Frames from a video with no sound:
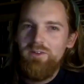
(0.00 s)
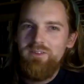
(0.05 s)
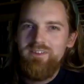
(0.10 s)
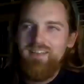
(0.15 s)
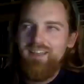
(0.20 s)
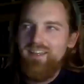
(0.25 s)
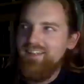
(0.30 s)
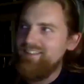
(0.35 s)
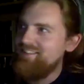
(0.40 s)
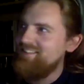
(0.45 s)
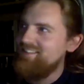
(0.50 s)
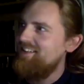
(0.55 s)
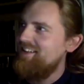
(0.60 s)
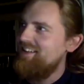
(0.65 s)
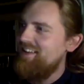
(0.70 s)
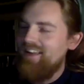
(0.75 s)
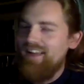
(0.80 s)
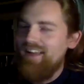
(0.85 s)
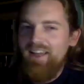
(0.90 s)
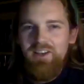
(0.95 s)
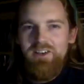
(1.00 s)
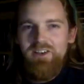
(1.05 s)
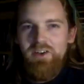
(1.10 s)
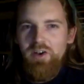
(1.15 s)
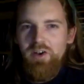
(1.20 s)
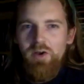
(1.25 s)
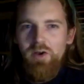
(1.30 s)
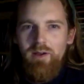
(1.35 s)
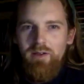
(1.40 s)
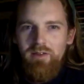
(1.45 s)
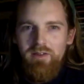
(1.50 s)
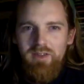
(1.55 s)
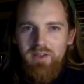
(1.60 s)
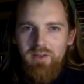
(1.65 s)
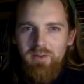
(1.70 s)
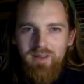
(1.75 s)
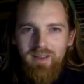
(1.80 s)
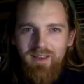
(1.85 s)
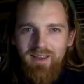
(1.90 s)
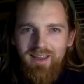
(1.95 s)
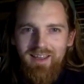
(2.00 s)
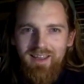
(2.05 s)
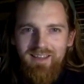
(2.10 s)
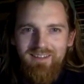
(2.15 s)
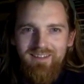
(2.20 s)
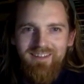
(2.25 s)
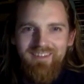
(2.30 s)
states. I don't know about the UK.